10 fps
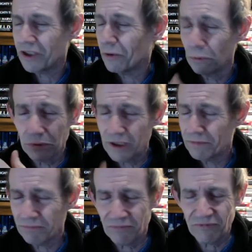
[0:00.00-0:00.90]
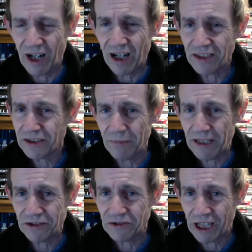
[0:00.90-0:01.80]
and all the vast
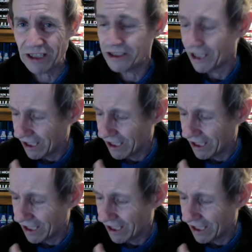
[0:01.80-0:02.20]
amounts of change,